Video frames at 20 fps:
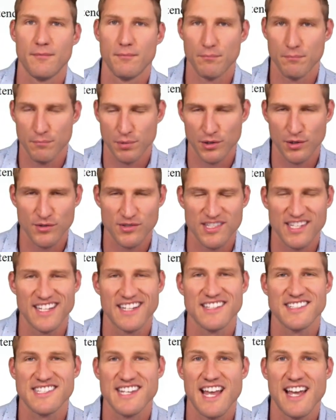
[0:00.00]
producing
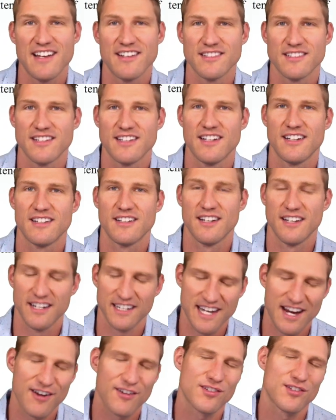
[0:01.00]
a
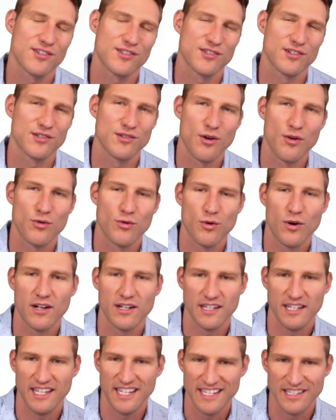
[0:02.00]
characteristic tone
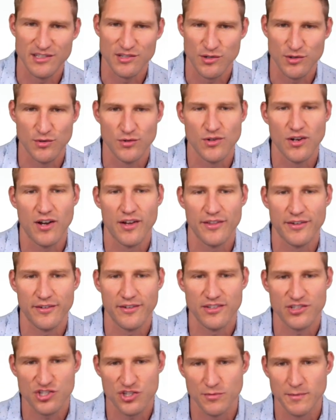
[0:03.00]
quality in tune on their
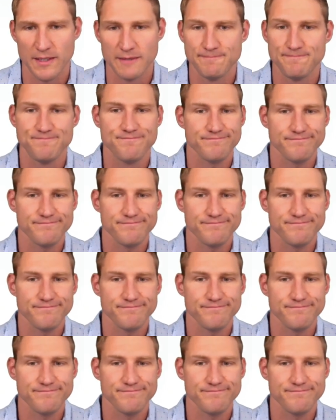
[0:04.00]
instrument.